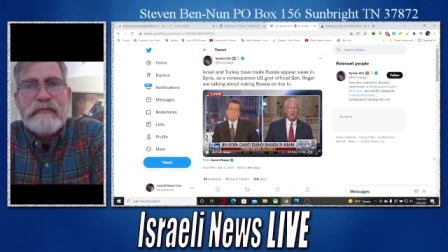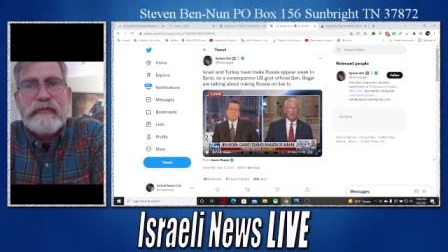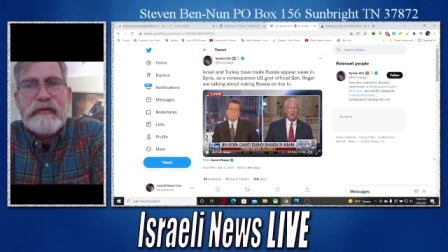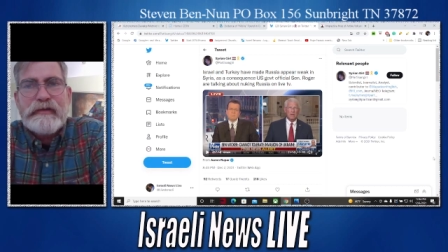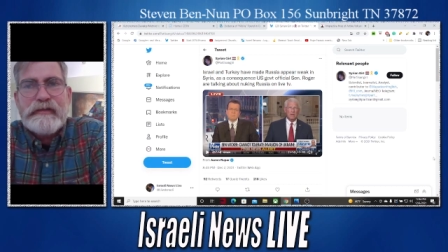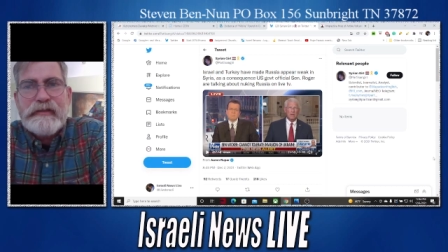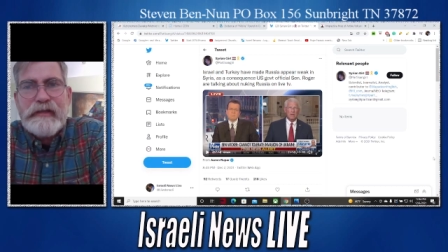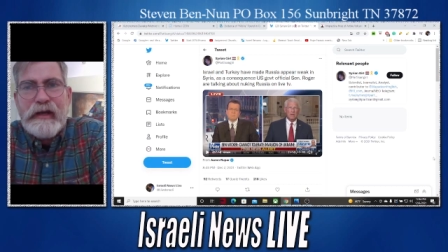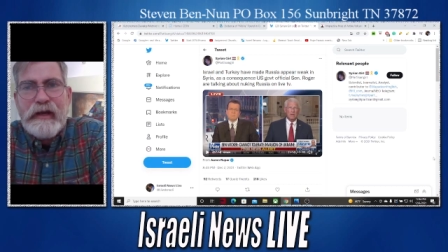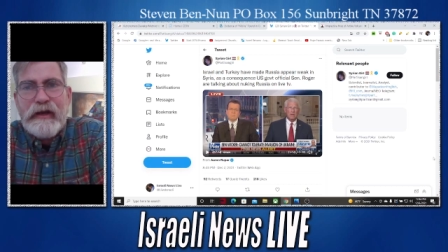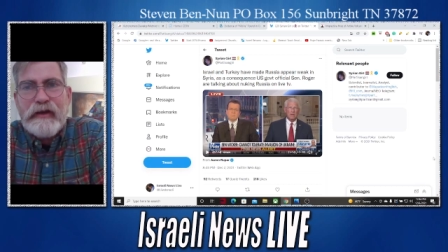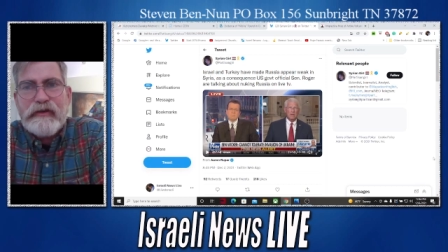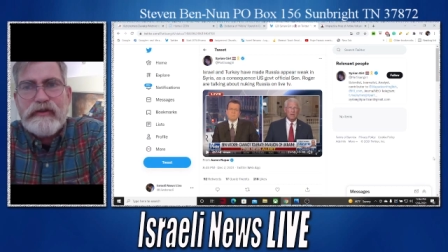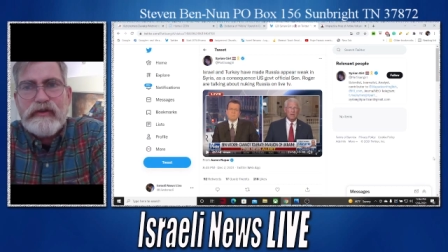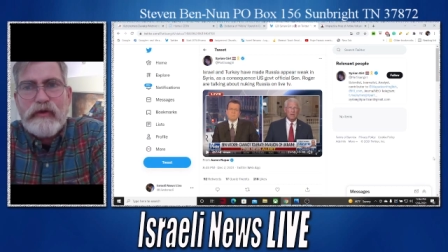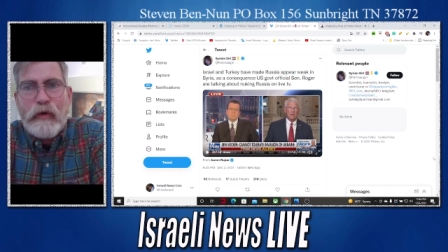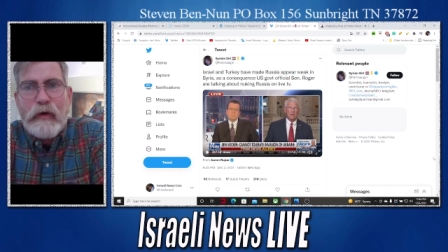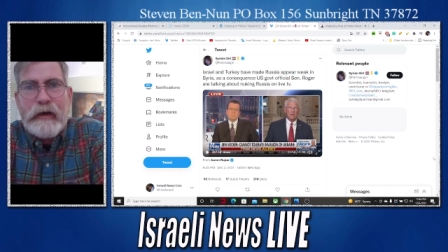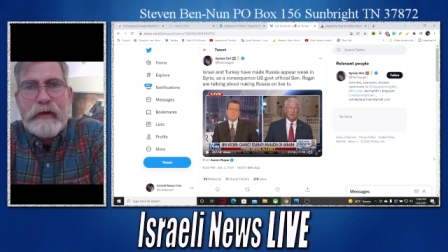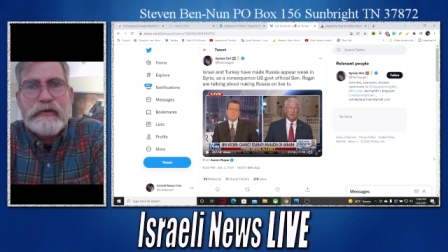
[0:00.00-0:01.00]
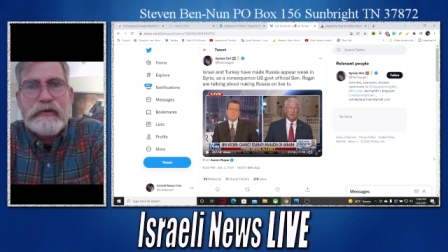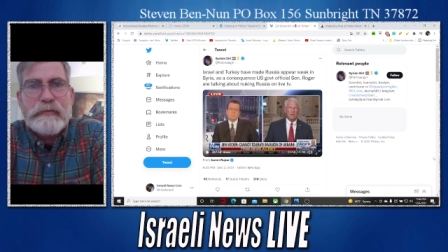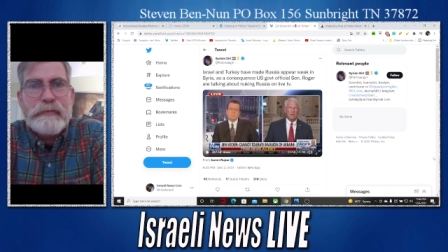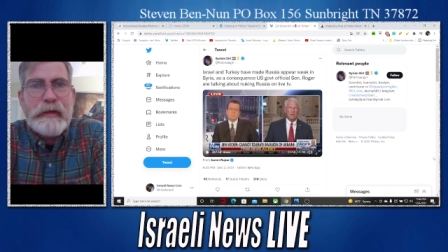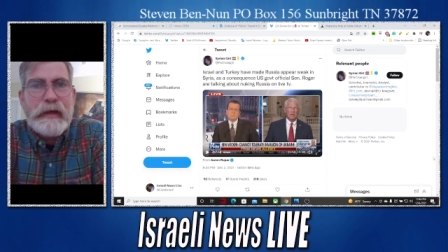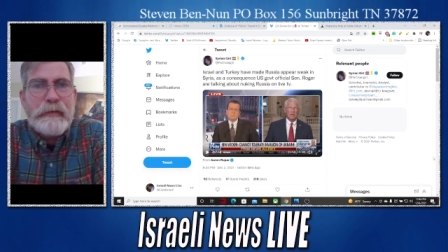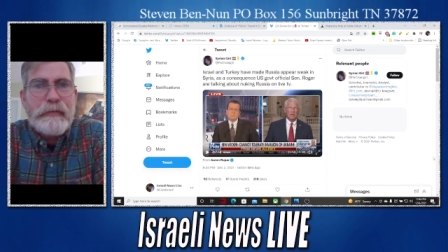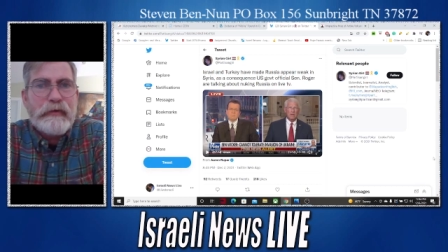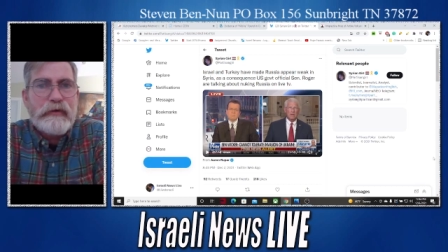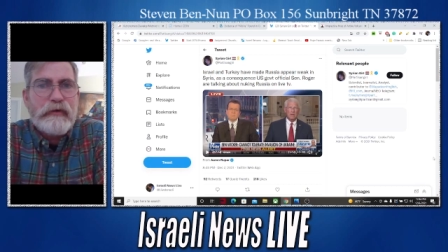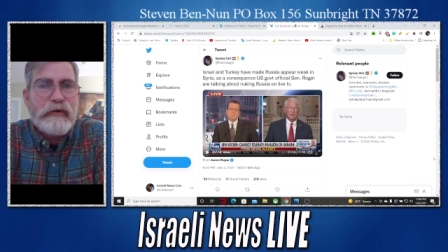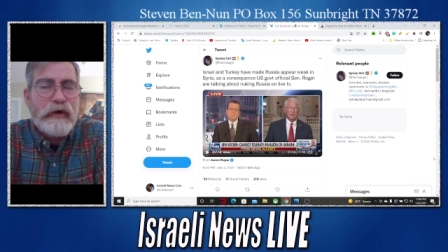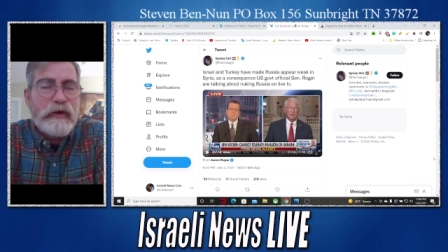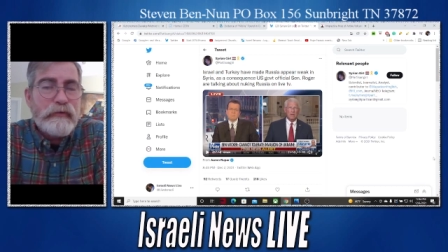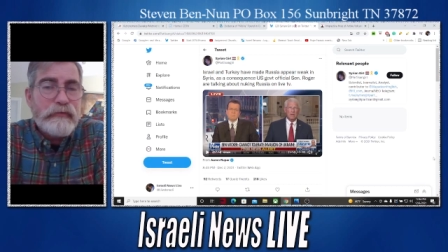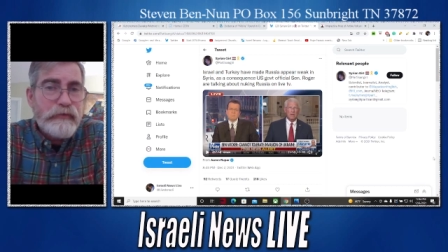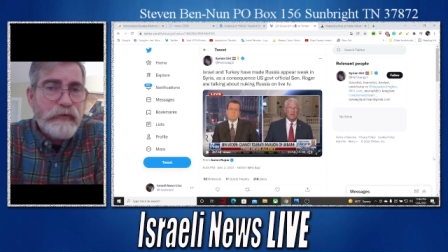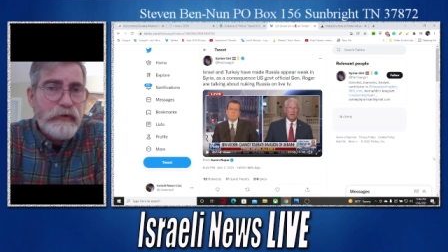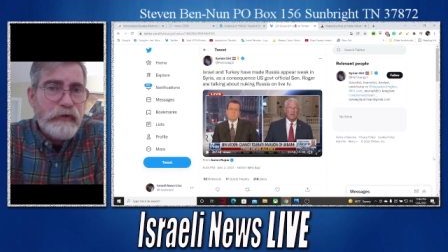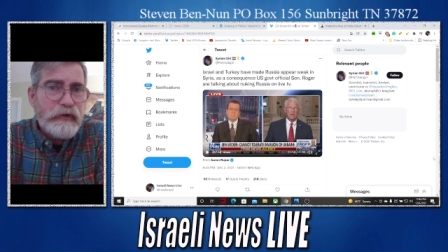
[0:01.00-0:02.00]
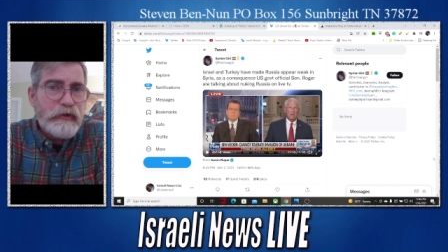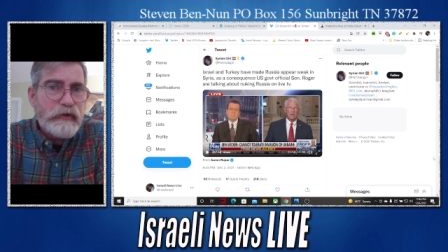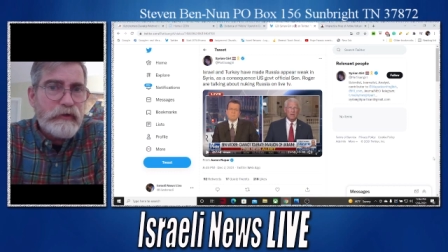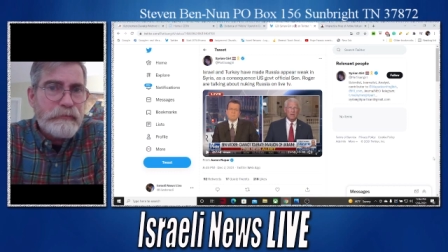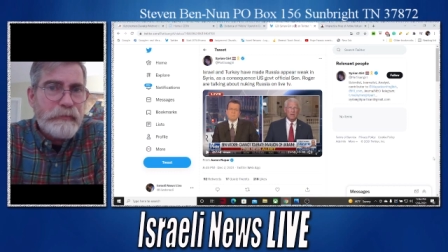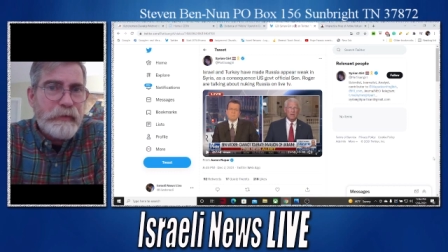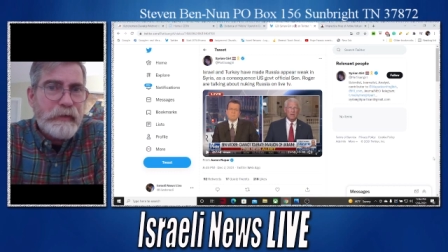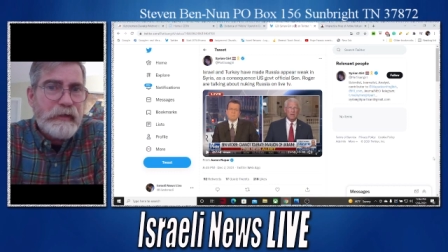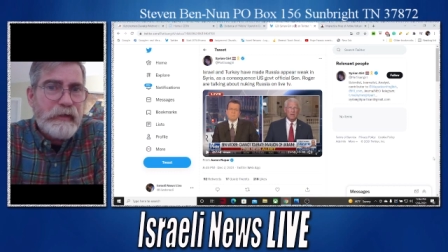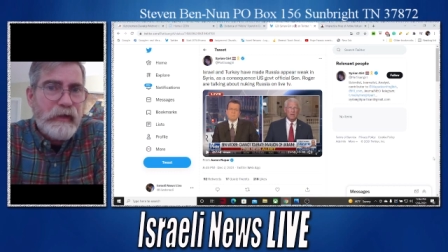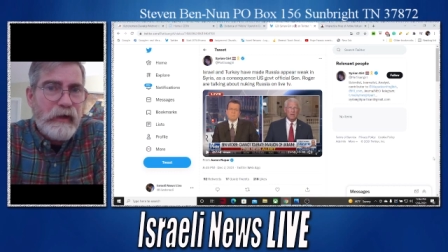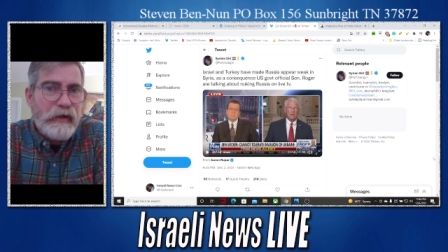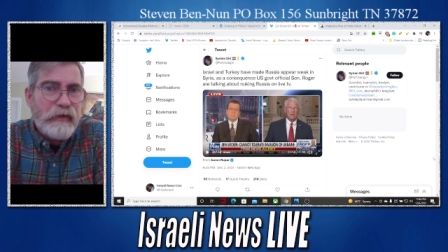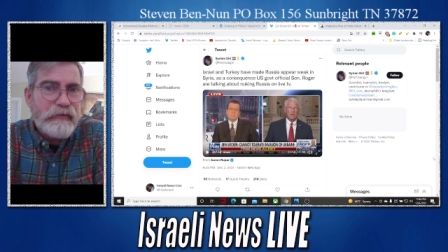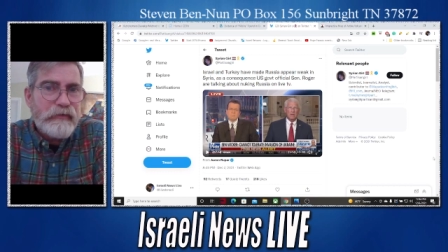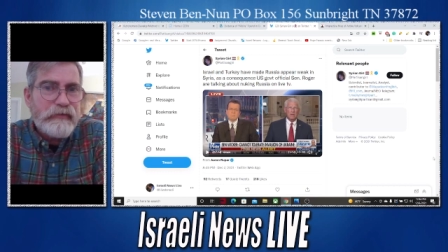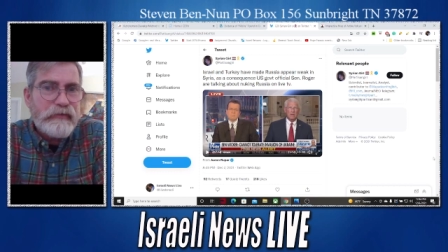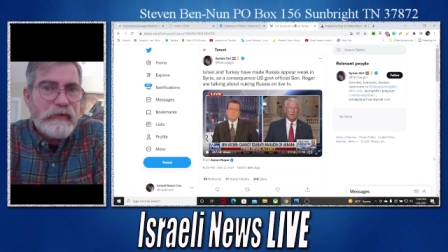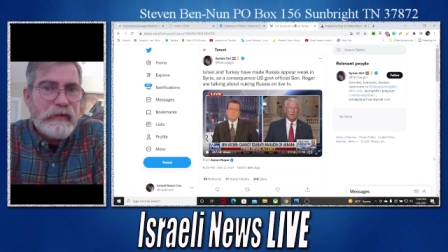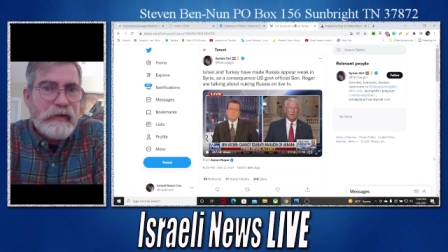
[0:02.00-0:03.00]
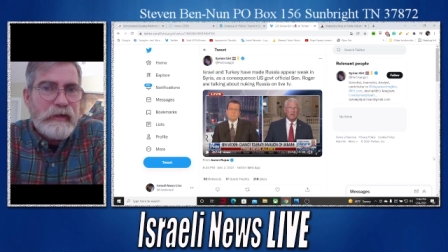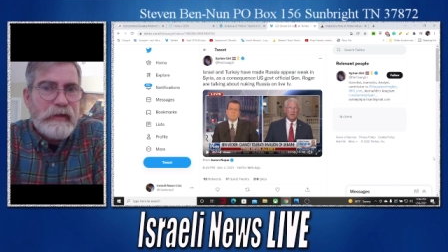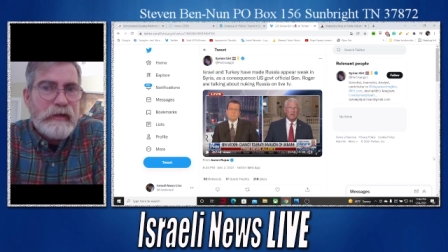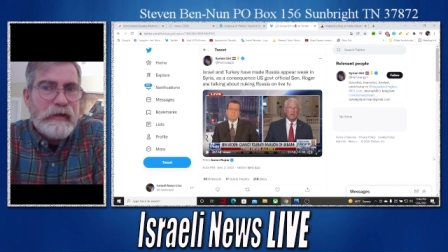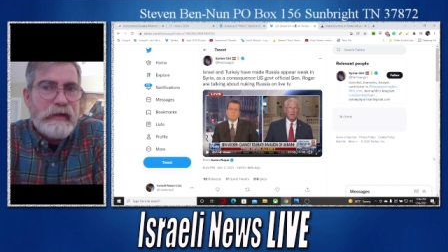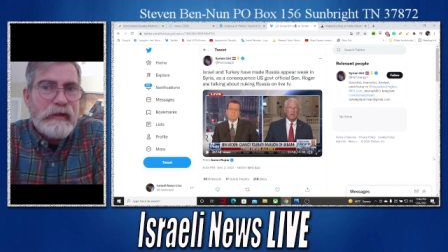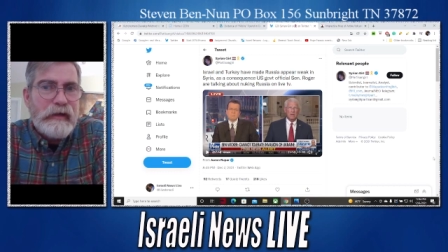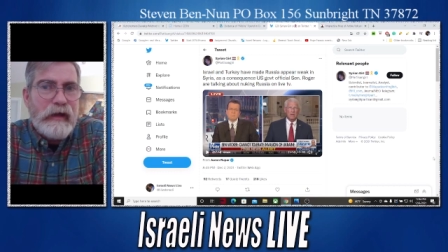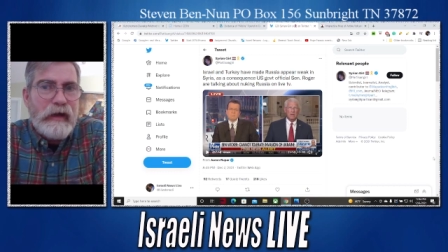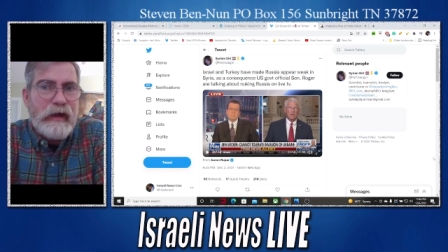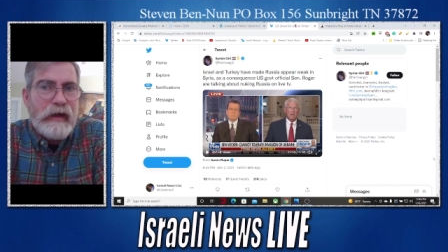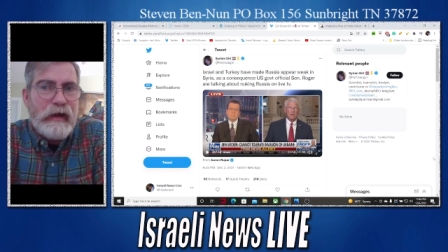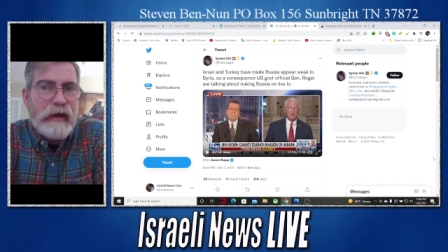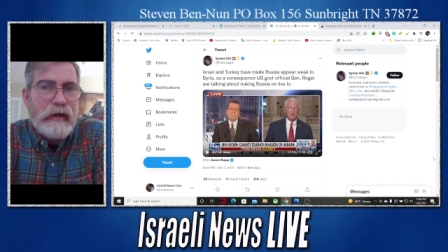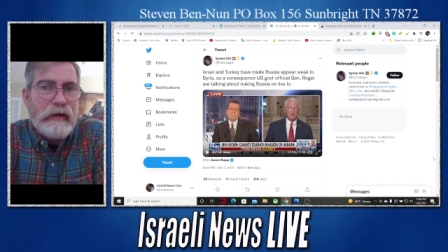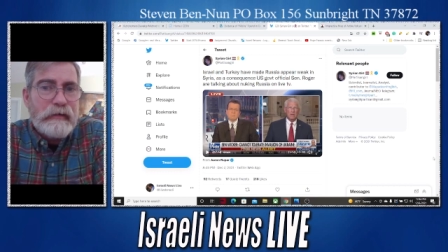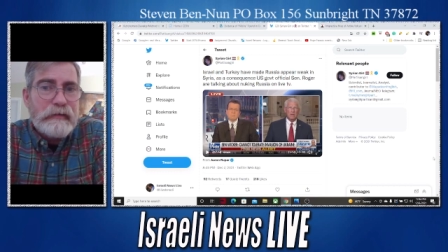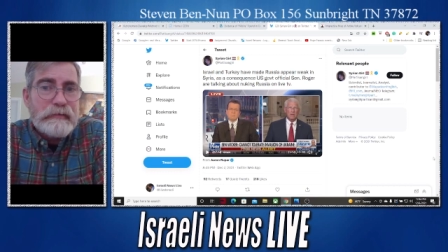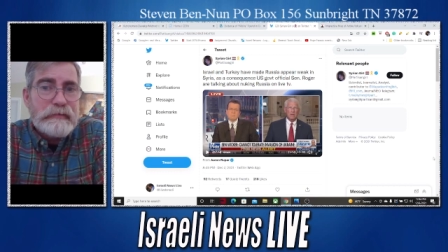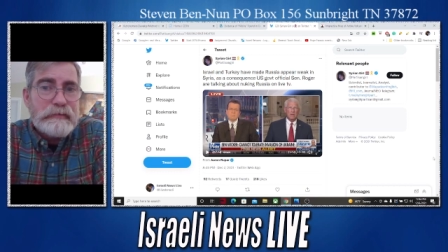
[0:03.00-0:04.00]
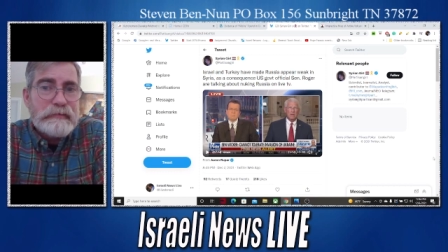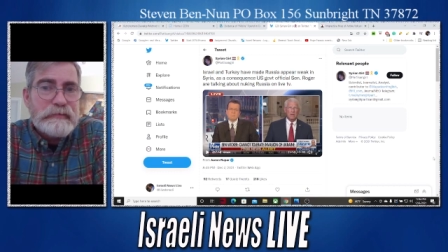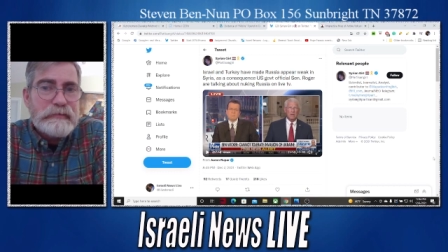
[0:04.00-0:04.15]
for territory to be able to grow food because uh,